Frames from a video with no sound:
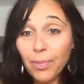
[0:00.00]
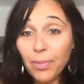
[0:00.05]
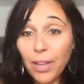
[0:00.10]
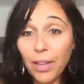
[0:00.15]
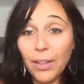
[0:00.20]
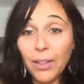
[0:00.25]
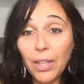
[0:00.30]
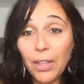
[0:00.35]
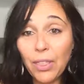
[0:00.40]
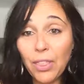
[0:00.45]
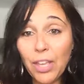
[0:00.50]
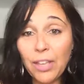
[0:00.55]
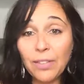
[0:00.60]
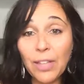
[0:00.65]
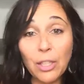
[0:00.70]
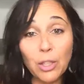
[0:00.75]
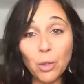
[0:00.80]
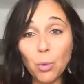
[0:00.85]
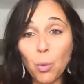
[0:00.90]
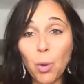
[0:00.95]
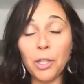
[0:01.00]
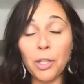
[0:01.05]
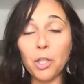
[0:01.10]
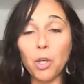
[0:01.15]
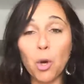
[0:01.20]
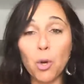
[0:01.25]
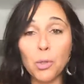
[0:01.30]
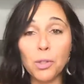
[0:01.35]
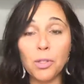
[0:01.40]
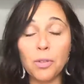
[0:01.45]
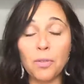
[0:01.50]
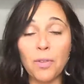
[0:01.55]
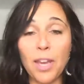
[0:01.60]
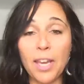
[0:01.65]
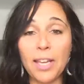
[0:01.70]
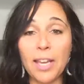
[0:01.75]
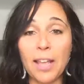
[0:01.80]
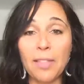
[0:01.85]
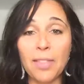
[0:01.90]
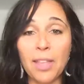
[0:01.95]
the thing that you want to
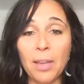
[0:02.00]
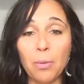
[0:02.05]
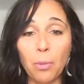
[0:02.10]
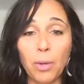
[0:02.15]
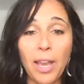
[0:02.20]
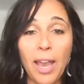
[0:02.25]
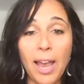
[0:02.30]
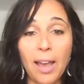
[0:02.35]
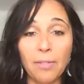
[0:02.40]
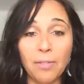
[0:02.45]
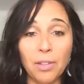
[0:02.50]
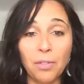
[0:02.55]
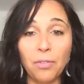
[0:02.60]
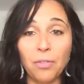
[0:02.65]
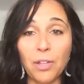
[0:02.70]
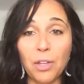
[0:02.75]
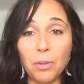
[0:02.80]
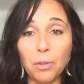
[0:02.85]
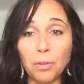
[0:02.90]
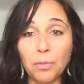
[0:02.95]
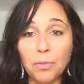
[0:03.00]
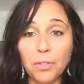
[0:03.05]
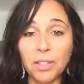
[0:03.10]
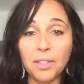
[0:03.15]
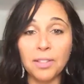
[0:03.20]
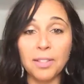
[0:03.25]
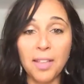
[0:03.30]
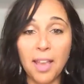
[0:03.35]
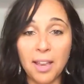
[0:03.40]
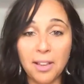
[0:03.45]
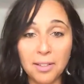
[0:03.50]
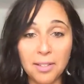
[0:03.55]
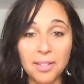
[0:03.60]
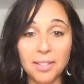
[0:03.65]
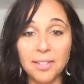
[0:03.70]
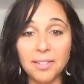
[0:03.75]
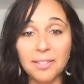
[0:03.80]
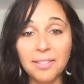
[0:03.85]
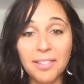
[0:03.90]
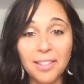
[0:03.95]
cultivate, and then we have the fear of success,
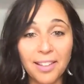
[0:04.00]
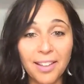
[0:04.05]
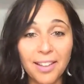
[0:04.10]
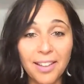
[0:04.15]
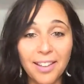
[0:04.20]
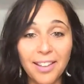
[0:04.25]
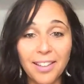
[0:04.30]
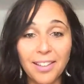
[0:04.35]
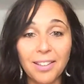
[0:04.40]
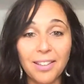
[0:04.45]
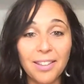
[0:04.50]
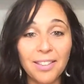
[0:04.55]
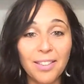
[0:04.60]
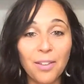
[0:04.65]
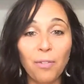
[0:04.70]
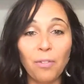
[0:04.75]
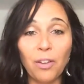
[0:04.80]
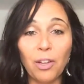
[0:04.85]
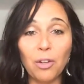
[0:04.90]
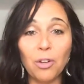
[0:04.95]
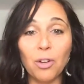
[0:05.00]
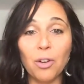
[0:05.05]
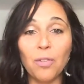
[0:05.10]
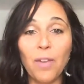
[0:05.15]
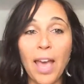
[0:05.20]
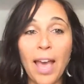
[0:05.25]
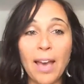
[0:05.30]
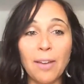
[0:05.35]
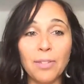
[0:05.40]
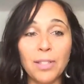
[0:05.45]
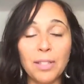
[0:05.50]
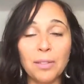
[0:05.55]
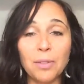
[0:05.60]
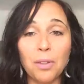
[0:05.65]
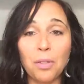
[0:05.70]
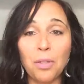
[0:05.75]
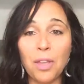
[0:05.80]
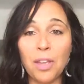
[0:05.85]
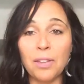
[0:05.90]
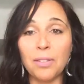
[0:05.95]
the fear of having
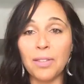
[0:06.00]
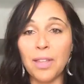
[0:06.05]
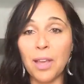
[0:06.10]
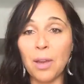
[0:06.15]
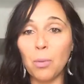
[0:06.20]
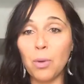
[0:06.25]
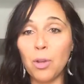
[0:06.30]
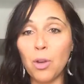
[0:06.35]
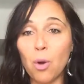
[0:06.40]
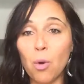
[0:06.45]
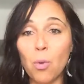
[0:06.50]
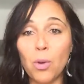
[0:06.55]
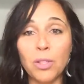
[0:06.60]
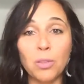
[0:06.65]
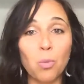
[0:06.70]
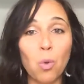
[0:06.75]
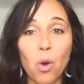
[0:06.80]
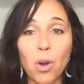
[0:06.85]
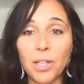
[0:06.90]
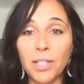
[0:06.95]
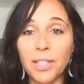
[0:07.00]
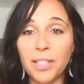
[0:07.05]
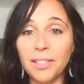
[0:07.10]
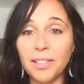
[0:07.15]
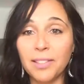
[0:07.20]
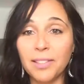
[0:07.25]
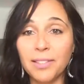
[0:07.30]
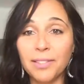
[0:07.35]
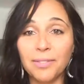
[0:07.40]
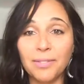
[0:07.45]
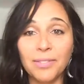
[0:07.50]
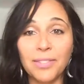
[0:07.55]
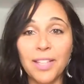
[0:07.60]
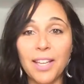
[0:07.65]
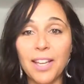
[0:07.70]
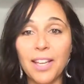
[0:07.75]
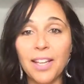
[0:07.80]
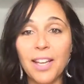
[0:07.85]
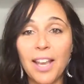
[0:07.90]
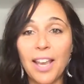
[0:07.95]
the thing that we always wanted.
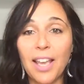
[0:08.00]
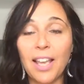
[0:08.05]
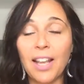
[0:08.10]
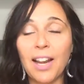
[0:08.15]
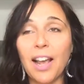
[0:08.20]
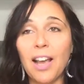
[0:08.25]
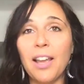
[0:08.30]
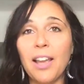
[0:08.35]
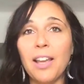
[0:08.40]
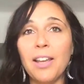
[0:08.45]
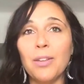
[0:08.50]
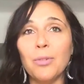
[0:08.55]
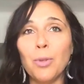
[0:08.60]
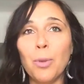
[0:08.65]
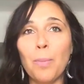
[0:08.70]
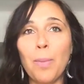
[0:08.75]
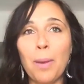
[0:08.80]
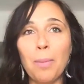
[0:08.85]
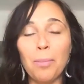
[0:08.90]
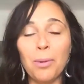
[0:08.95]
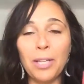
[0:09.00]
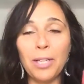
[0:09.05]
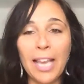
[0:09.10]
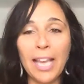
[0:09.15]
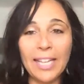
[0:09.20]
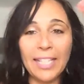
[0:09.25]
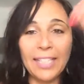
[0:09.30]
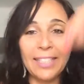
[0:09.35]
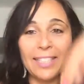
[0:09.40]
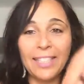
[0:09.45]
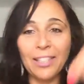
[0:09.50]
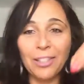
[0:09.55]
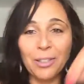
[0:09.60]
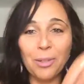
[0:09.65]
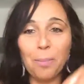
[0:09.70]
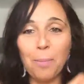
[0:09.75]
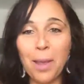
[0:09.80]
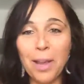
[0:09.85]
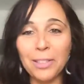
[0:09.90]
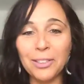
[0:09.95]
And I remember getting here
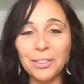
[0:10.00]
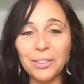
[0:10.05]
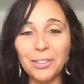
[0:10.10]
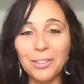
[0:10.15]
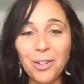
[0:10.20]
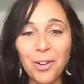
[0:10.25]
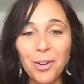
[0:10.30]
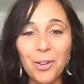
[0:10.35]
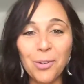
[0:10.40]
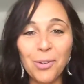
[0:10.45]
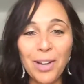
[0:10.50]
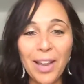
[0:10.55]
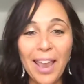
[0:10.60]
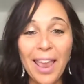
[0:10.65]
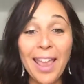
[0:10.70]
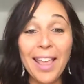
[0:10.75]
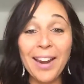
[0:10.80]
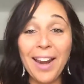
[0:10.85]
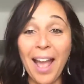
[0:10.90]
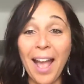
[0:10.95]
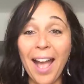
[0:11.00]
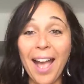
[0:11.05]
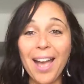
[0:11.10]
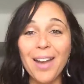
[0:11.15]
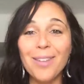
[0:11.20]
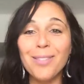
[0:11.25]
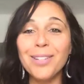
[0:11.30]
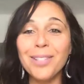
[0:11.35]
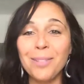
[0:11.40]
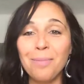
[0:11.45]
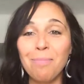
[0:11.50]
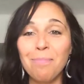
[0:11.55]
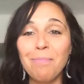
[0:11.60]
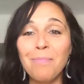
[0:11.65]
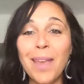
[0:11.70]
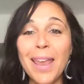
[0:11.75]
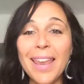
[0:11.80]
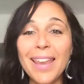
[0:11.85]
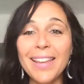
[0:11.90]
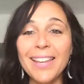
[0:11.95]
to Mexico, and I was
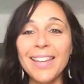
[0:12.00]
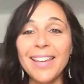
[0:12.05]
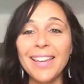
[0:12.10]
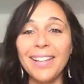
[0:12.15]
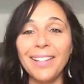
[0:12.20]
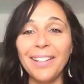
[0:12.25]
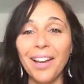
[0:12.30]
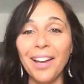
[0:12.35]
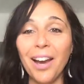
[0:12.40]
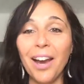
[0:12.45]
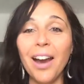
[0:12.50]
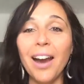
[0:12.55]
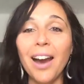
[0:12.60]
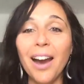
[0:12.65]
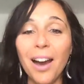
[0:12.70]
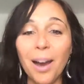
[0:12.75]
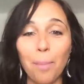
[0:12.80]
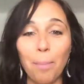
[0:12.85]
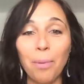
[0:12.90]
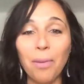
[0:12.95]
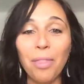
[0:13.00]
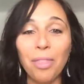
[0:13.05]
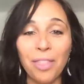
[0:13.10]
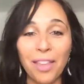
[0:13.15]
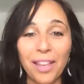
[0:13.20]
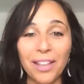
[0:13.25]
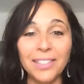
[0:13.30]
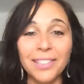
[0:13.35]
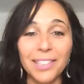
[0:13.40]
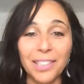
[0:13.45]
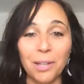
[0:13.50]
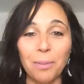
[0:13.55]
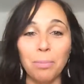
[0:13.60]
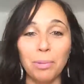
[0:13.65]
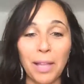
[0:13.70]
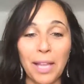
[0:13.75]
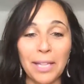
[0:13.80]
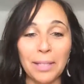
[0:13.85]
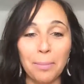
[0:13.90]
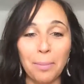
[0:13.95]
making up things to
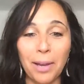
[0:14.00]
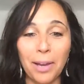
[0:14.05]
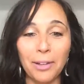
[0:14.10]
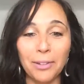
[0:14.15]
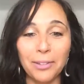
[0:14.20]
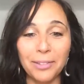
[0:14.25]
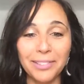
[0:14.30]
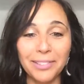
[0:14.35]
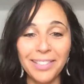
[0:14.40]
complain about.